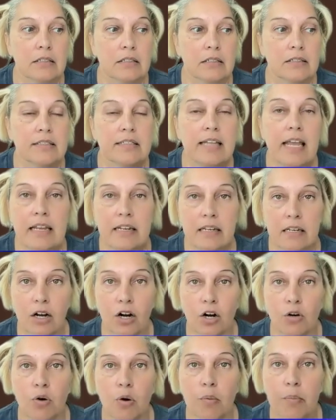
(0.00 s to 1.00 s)
state
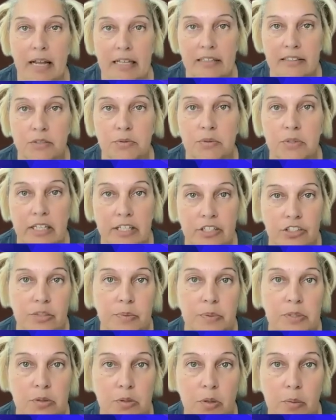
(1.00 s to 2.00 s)
a romantic
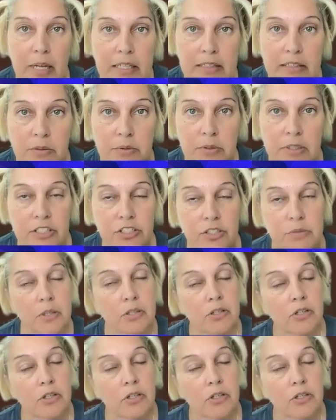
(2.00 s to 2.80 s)
relationship as a romantic relationship.